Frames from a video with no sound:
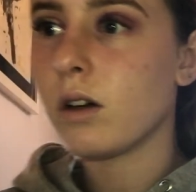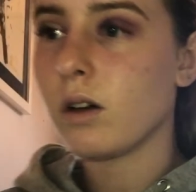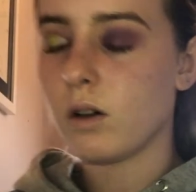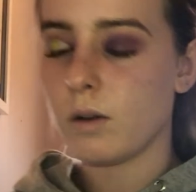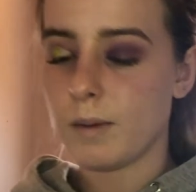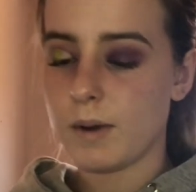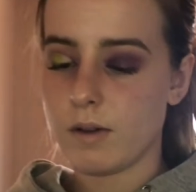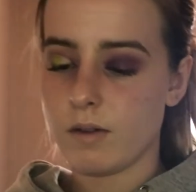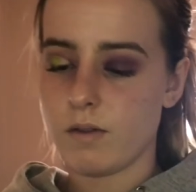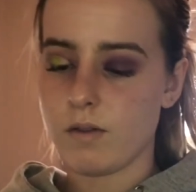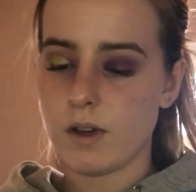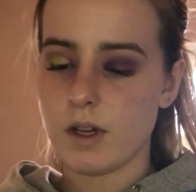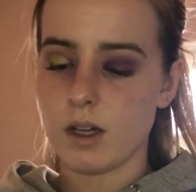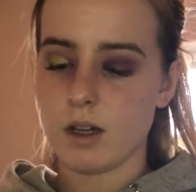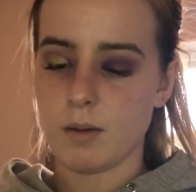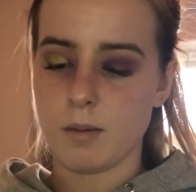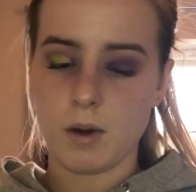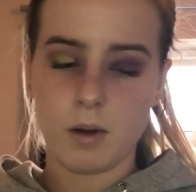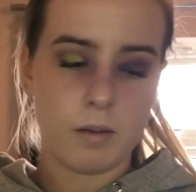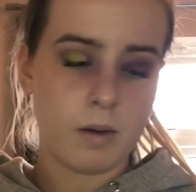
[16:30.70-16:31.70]
Oh, my
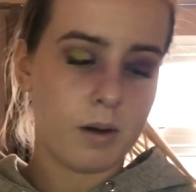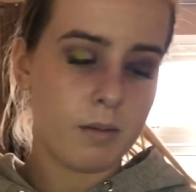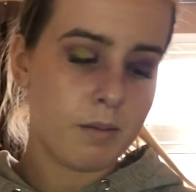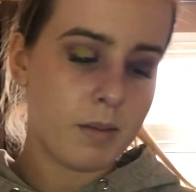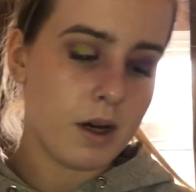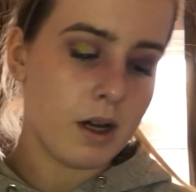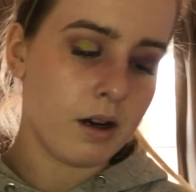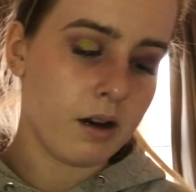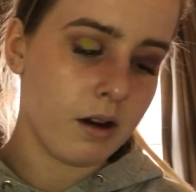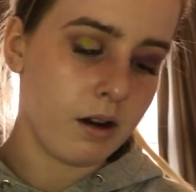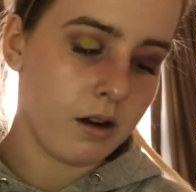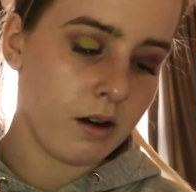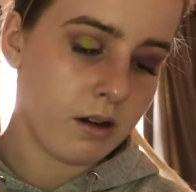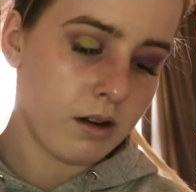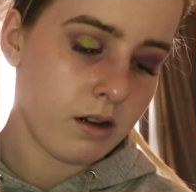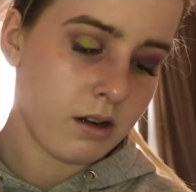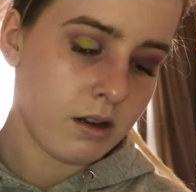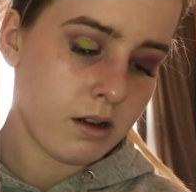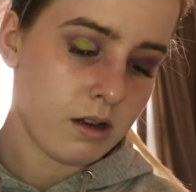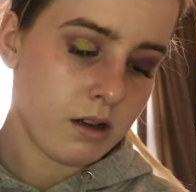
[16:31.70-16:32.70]
finger might work better.
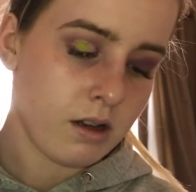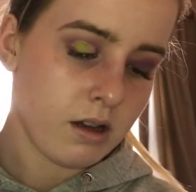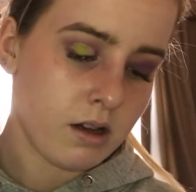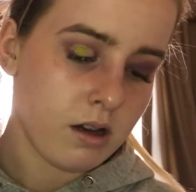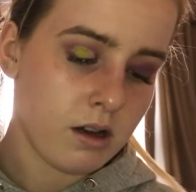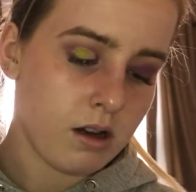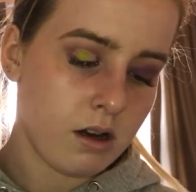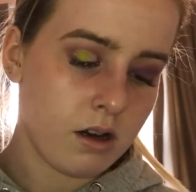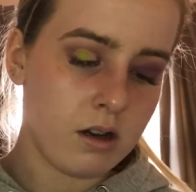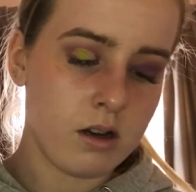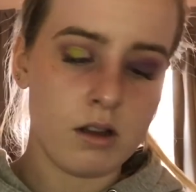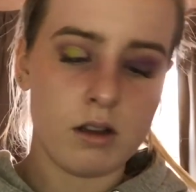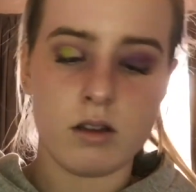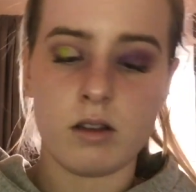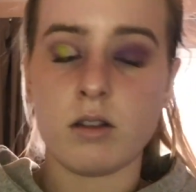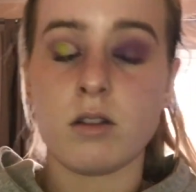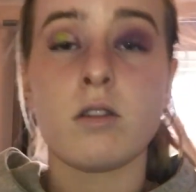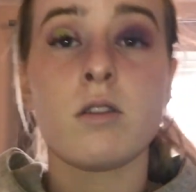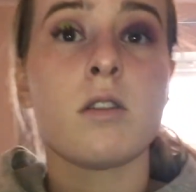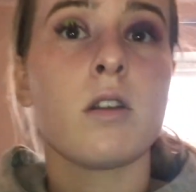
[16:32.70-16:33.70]
I know
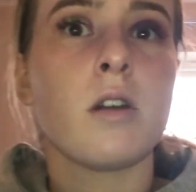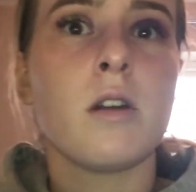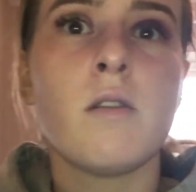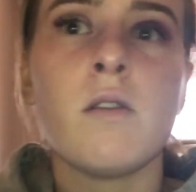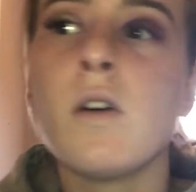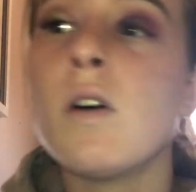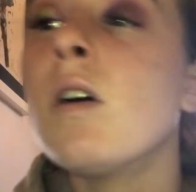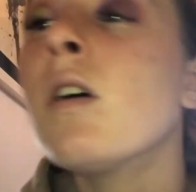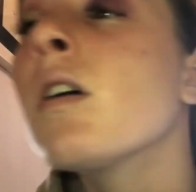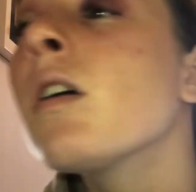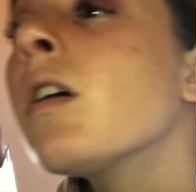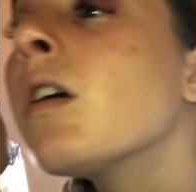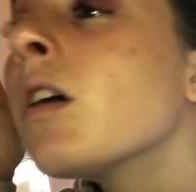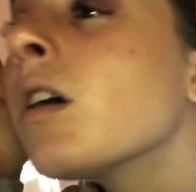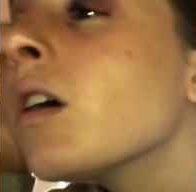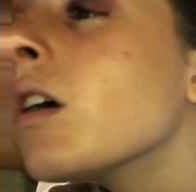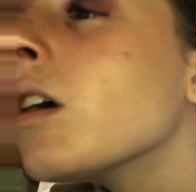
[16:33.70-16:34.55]
this is so wrong.